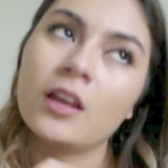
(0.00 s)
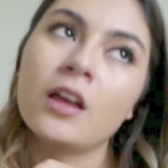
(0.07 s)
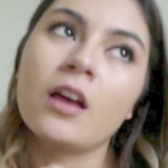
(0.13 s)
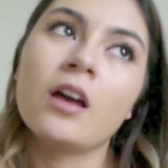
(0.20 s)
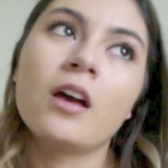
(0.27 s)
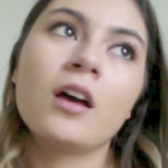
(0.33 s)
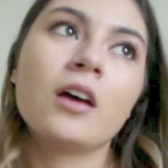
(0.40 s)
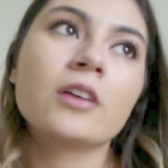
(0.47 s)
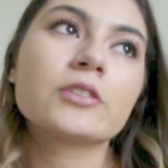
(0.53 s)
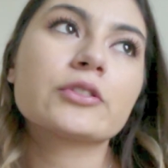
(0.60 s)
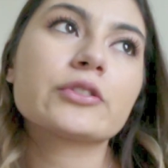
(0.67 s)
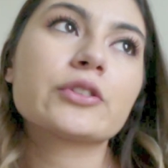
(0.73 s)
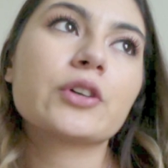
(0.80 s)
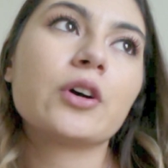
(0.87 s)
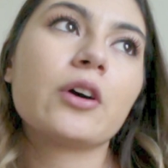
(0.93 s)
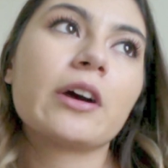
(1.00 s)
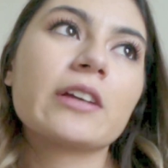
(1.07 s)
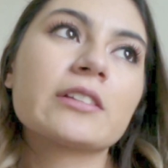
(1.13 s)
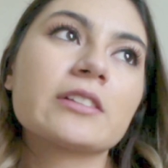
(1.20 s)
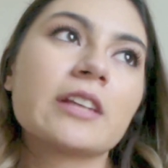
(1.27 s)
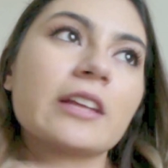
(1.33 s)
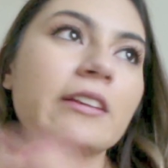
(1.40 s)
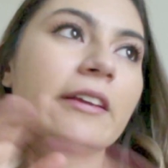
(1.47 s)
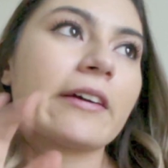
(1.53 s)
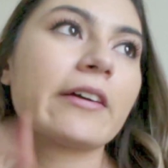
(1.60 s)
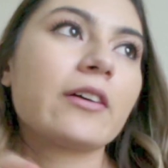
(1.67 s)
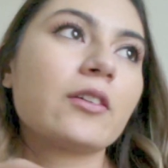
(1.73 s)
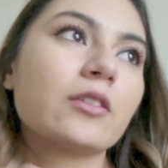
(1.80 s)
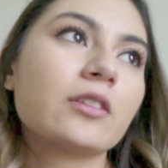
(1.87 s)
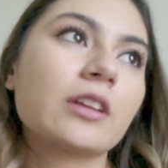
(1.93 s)
So I sat down
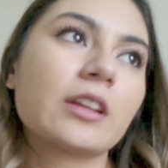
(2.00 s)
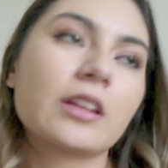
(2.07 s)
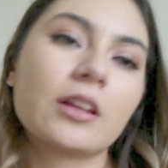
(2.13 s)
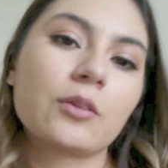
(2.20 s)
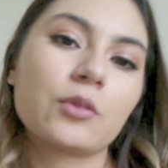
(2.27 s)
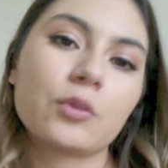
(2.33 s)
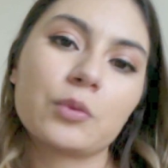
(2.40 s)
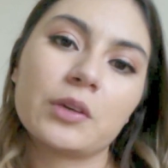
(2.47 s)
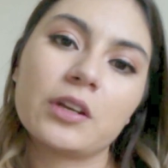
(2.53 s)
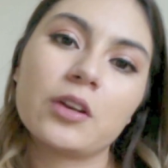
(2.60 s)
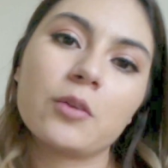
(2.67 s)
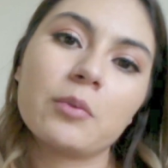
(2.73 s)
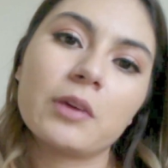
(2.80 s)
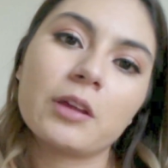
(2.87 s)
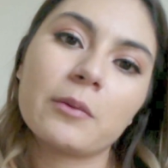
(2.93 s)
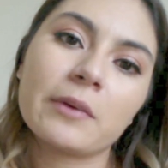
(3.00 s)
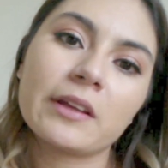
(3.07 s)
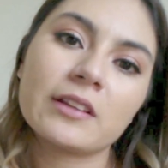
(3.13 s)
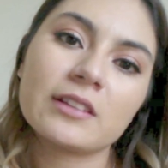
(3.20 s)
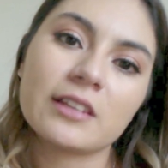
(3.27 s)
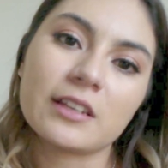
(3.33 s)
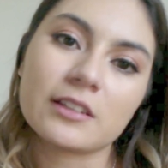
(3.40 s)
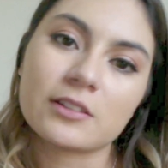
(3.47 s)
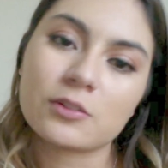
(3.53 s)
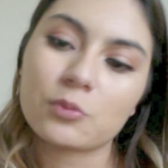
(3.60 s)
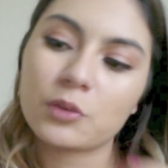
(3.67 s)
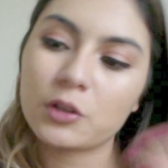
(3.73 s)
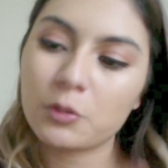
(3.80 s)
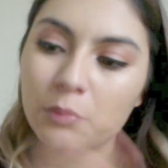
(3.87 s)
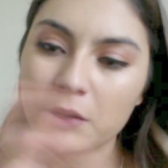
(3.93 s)
and I was ready to begin my test. When you
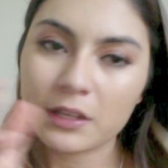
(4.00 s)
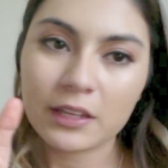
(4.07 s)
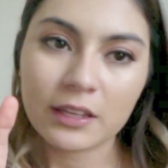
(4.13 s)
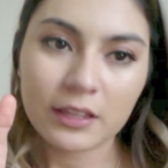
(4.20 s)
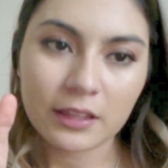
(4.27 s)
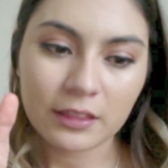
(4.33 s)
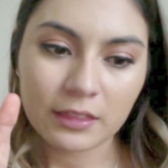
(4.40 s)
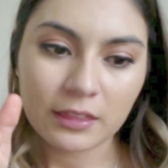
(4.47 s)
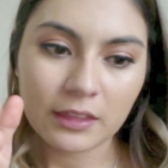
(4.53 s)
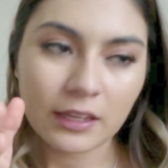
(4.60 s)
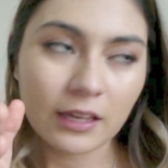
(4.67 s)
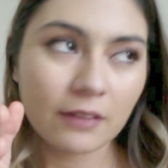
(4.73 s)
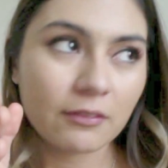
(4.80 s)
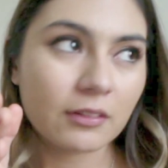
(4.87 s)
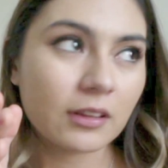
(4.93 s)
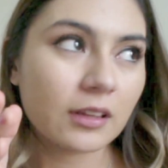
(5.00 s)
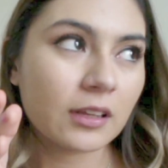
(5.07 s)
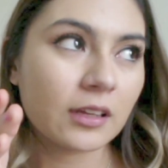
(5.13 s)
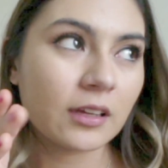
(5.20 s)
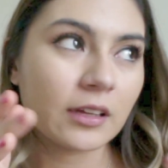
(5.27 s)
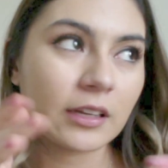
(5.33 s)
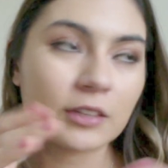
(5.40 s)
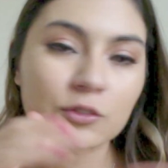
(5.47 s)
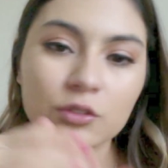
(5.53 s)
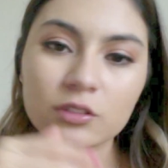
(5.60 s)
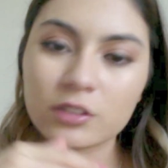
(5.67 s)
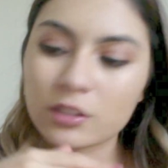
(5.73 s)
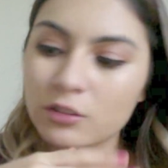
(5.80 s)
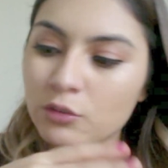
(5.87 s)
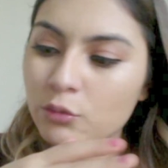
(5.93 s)
begin, they have an
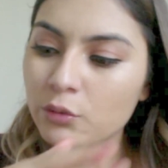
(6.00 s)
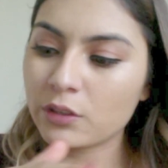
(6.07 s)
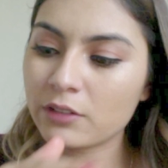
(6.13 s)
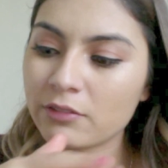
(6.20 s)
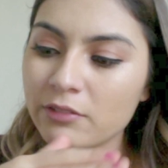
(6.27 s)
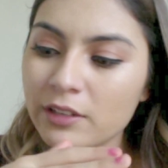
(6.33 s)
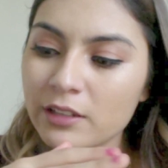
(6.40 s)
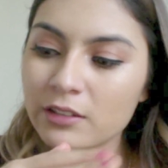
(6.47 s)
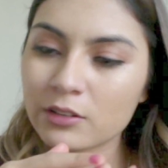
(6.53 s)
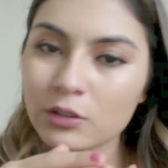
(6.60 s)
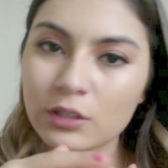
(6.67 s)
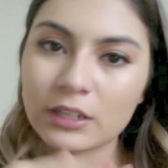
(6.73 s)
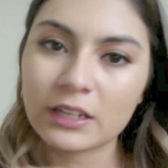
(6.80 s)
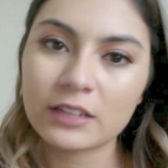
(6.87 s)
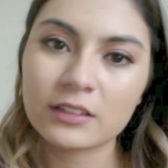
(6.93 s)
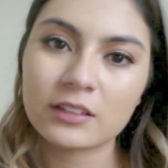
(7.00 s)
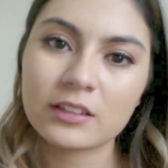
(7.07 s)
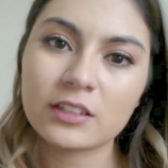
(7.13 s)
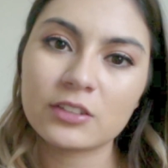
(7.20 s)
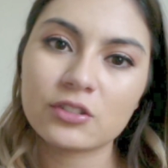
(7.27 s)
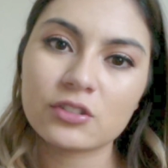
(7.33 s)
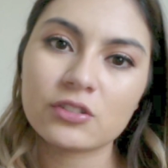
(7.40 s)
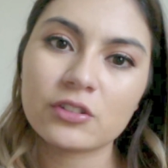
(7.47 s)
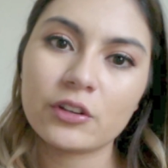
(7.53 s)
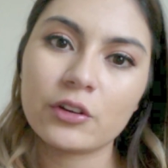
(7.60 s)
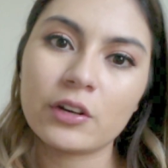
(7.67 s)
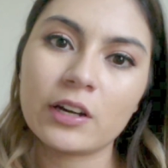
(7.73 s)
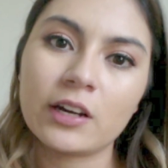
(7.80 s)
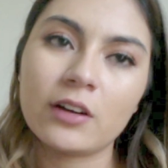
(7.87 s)
introductory phase, so it kind of teaches you how